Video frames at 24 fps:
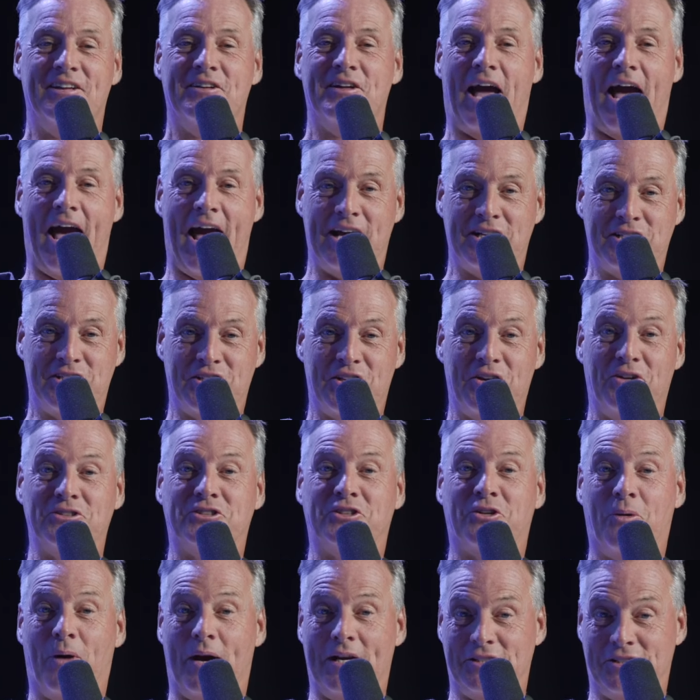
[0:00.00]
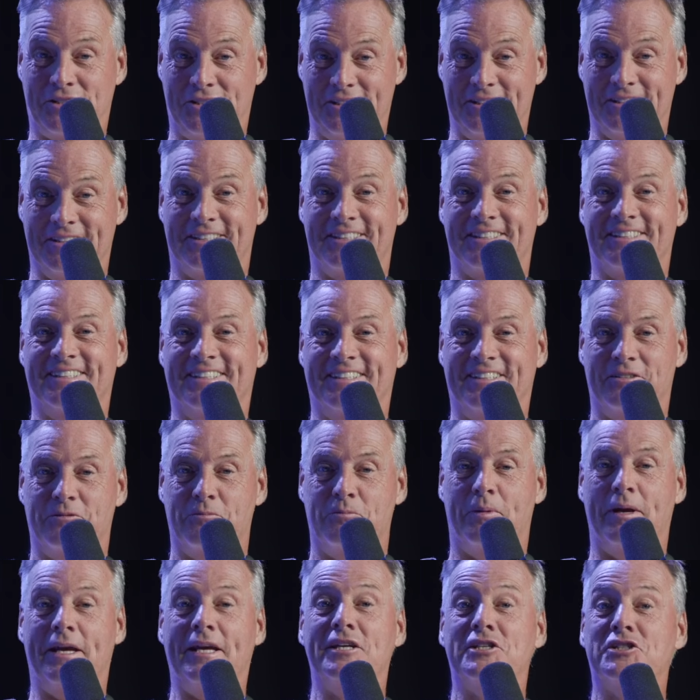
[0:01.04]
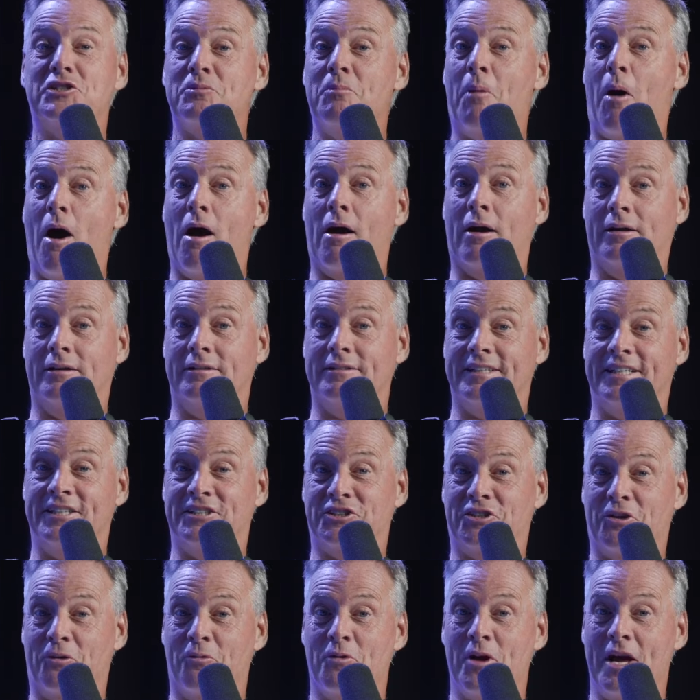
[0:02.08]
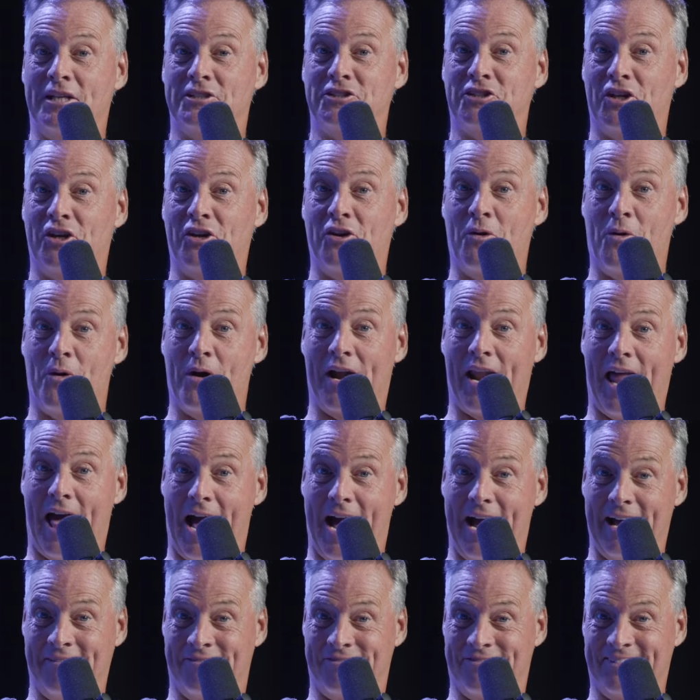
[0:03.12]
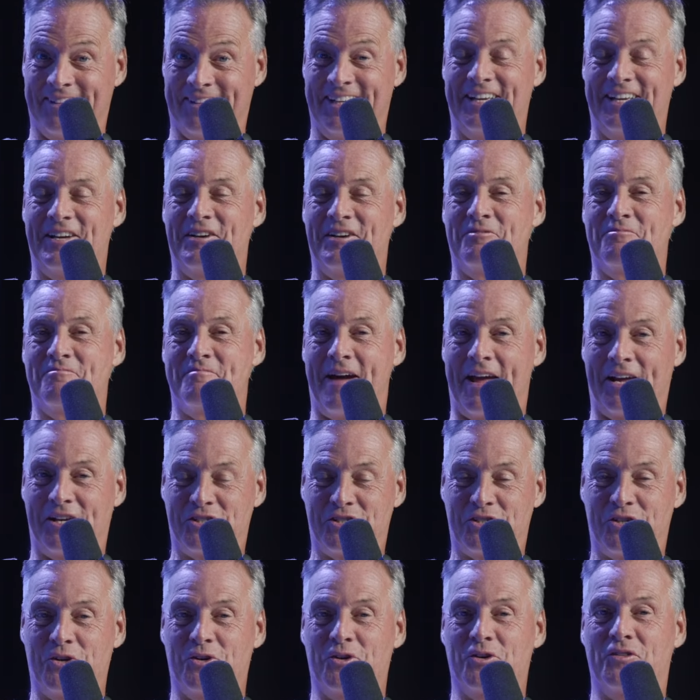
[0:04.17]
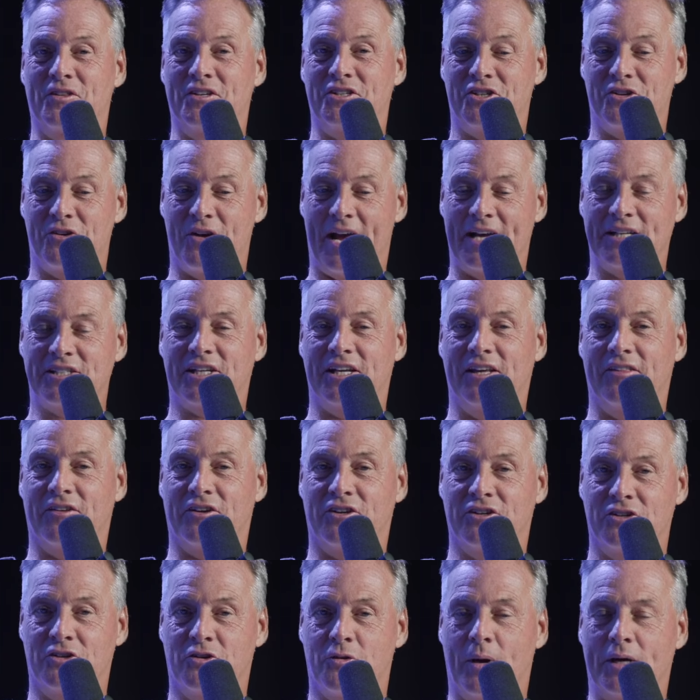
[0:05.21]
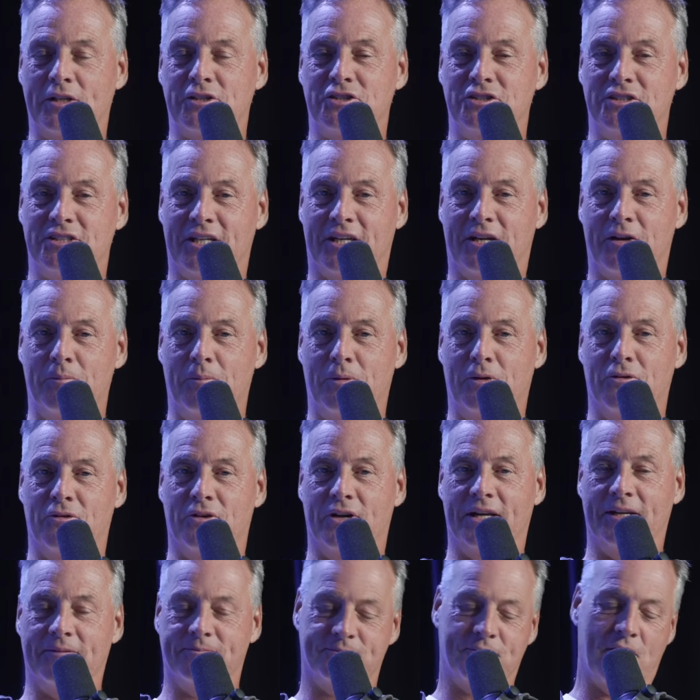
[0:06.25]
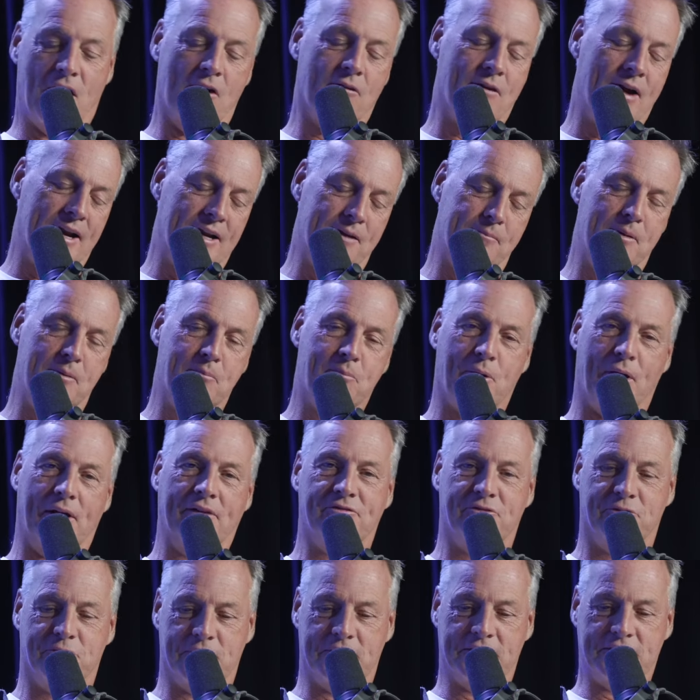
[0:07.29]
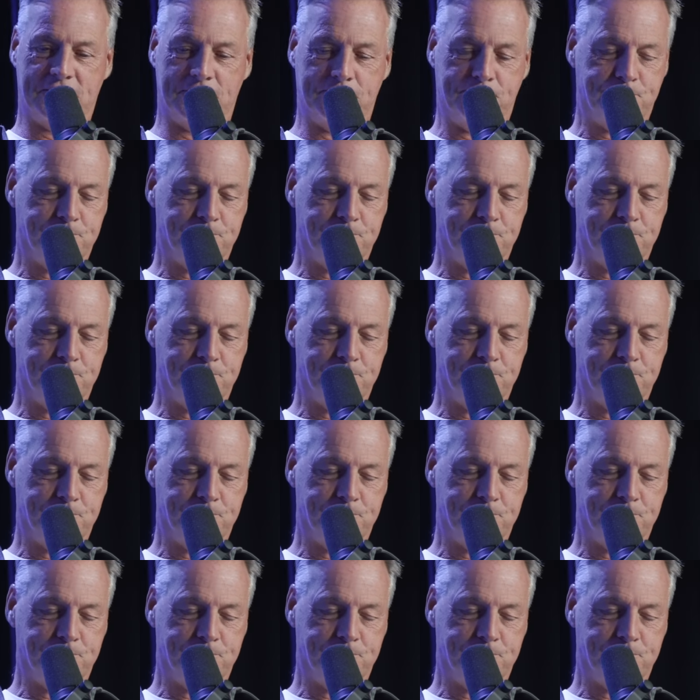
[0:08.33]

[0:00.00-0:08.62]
ask those questions. Be smart. It's the rest of your life. Make sure that you're asking the good questions in community. All right, let me pray for us. Yeah.